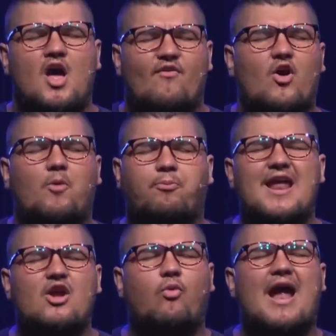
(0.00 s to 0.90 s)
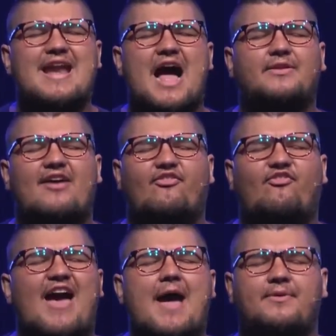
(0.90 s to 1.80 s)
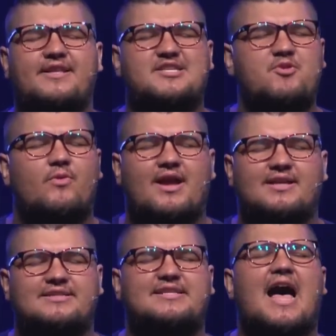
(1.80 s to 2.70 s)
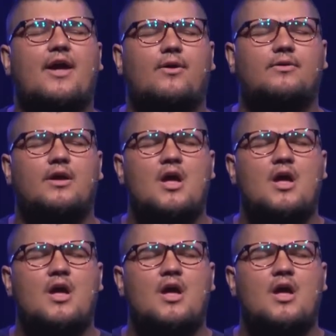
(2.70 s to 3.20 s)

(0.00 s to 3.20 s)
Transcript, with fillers: Father, we're praying right now that families be reconciled.